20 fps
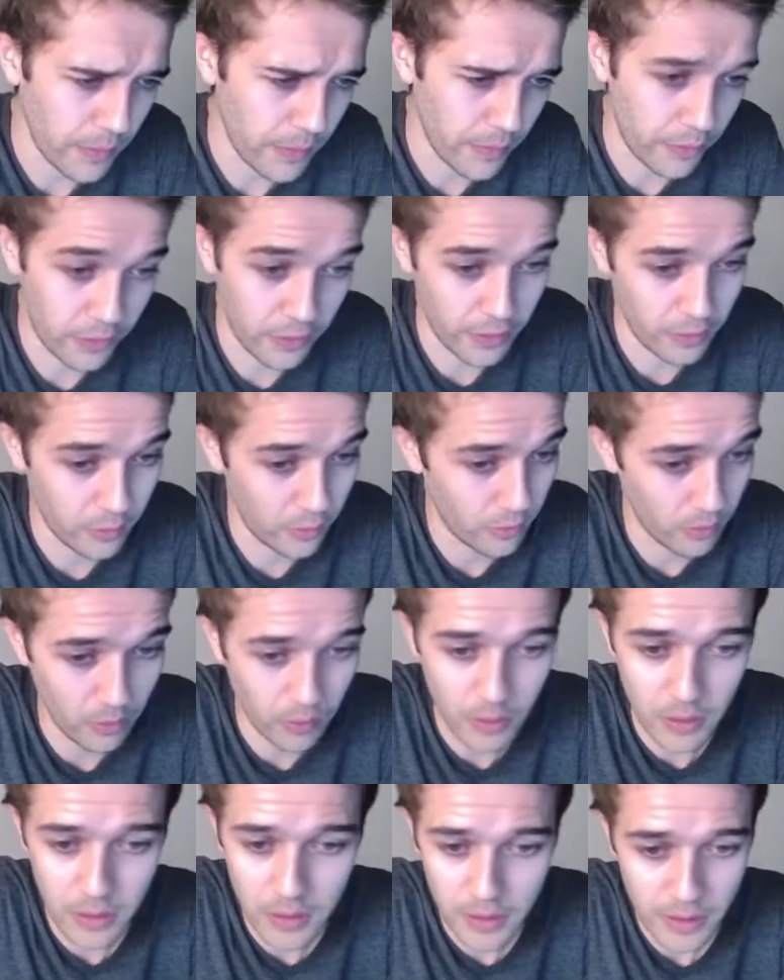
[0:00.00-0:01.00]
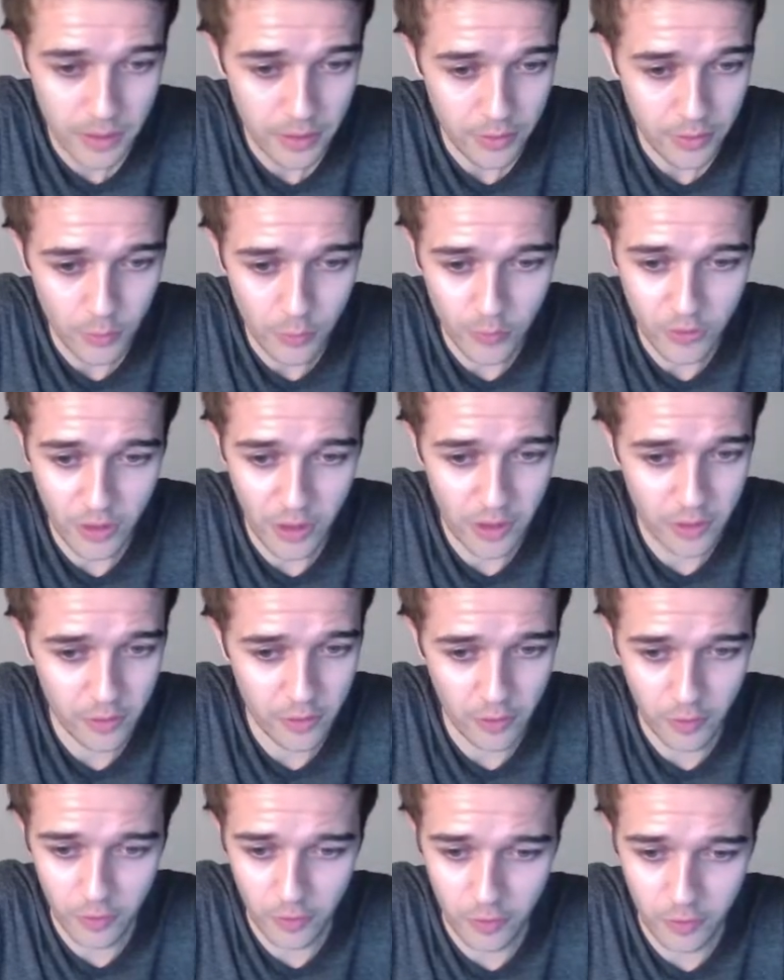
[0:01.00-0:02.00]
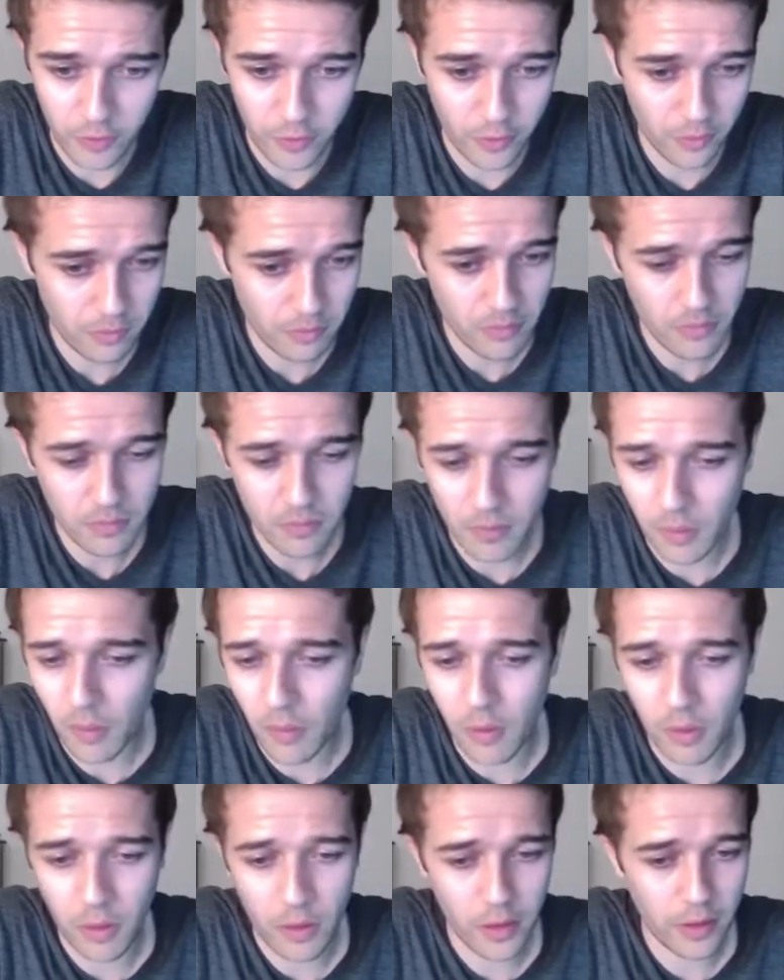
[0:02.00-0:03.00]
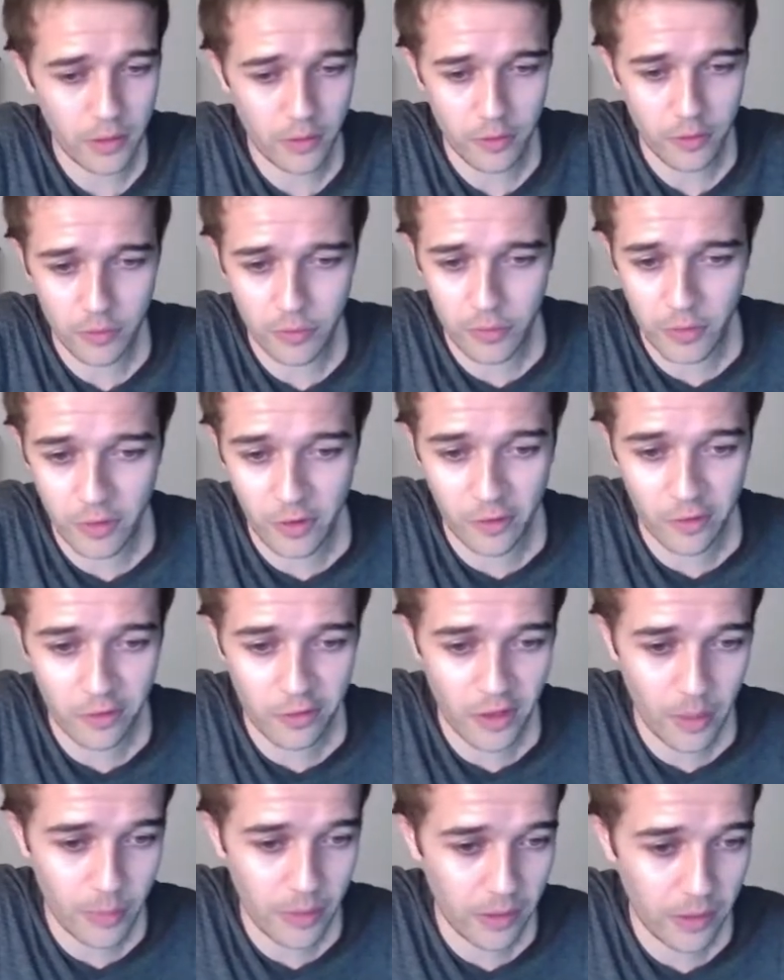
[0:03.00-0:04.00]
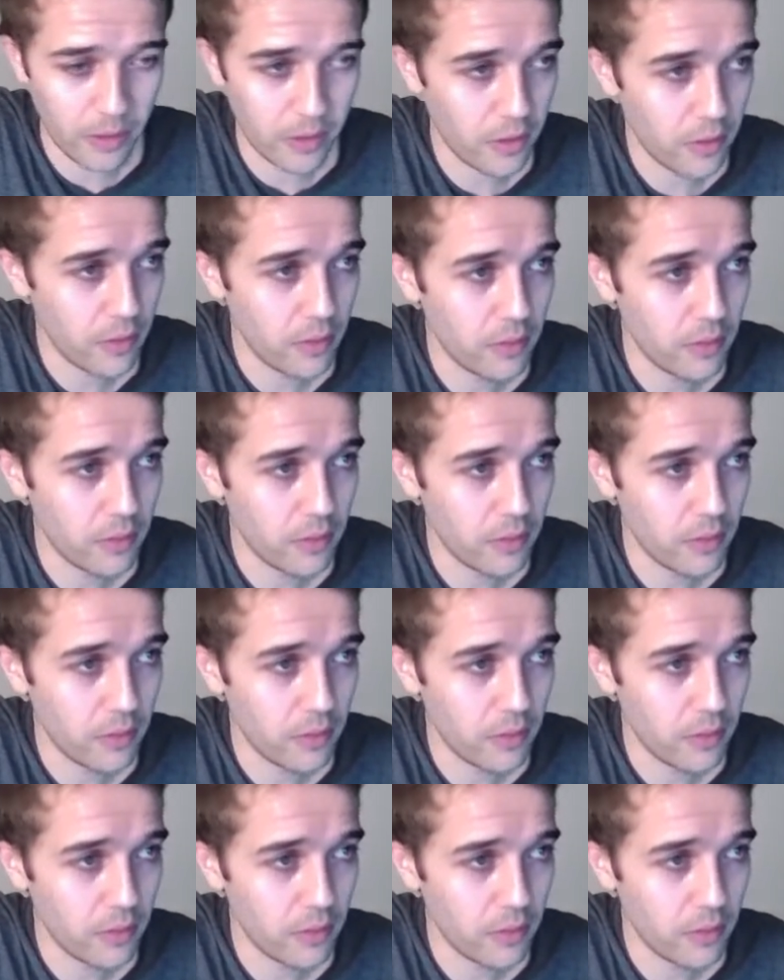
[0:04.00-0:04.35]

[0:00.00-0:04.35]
Signal, do changes, all kinds of systemic